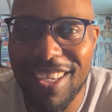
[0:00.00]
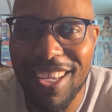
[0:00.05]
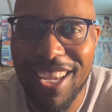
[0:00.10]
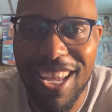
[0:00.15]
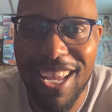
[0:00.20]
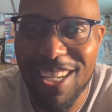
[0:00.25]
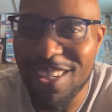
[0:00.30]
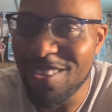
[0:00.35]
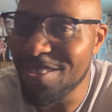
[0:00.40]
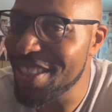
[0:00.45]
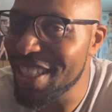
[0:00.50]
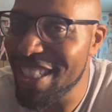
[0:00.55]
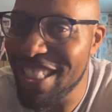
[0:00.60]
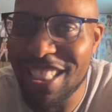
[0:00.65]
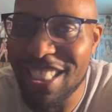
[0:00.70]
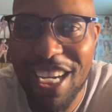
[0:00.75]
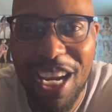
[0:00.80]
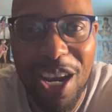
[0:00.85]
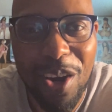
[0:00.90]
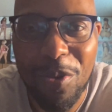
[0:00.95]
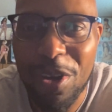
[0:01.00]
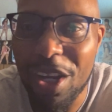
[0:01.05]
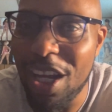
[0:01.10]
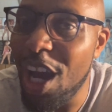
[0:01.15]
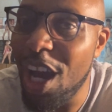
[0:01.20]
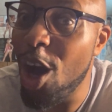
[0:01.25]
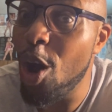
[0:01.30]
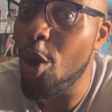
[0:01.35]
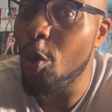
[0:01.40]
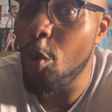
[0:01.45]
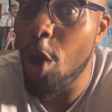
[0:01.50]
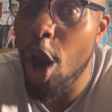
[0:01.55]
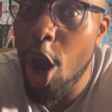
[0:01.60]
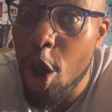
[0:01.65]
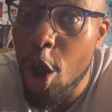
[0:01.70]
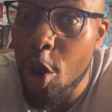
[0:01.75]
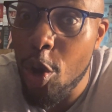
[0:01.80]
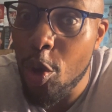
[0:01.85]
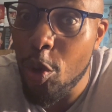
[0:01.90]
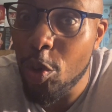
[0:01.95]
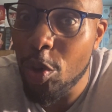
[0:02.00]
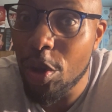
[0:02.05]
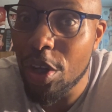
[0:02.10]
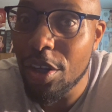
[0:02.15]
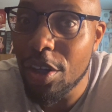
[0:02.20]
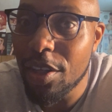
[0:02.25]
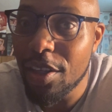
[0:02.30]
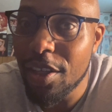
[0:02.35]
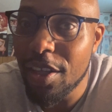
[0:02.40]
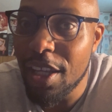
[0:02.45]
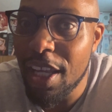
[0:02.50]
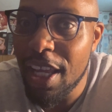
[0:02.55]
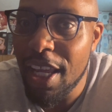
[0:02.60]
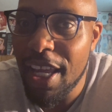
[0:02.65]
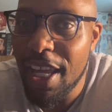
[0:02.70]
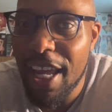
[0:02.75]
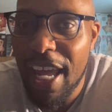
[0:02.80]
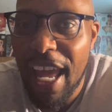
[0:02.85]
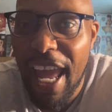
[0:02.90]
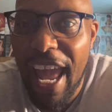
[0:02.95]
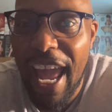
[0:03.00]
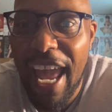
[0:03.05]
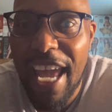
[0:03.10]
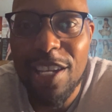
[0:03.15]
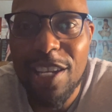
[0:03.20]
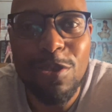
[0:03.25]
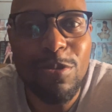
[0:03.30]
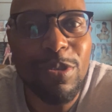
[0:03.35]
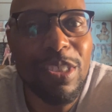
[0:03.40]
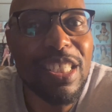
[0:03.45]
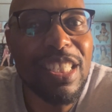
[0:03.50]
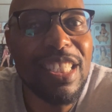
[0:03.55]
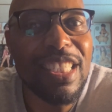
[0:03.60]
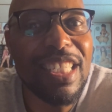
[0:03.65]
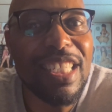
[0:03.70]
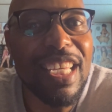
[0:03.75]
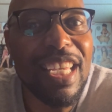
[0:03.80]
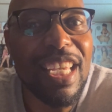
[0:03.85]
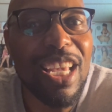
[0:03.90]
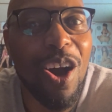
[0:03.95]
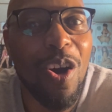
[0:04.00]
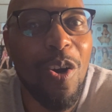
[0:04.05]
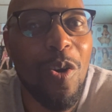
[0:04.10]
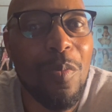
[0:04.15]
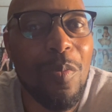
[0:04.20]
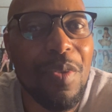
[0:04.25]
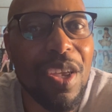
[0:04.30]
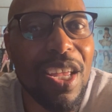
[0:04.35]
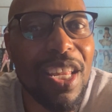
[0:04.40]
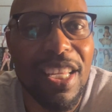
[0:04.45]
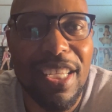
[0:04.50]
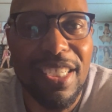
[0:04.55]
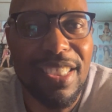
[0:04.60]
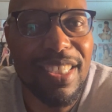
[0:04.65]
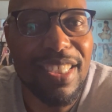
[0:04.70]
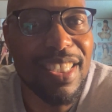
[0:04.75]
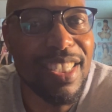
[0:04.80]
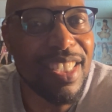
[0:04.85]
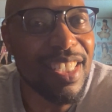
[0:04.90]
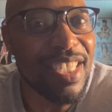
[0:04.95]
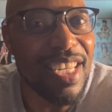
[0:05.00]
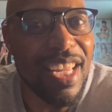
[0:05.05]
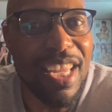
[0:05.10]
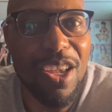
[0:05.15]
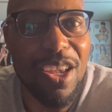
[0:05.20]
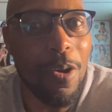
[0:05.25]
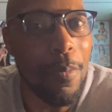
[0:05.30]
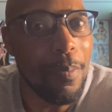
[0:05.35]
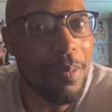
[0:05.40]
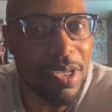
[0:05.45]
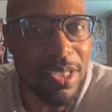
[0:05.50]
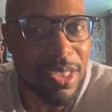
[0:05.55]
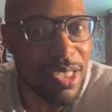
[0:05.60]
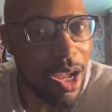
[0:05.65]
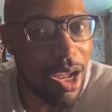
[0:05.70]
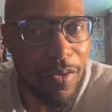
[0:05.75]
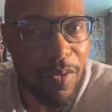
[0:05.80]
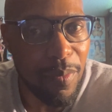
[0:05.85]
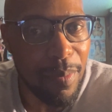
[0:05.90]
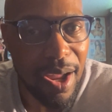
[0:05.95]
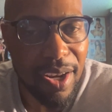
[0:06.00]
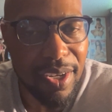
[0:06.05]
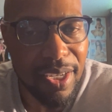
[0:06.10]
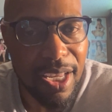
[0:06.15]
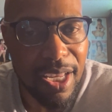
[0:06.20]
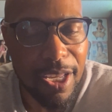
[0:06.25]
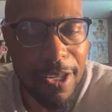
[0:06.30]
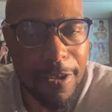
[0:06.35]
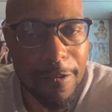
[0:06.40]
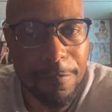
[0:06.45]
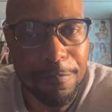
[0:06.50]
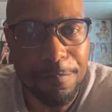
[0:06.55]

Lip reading: And it was a cherry gone wrong. And you see old media still pissed off about that.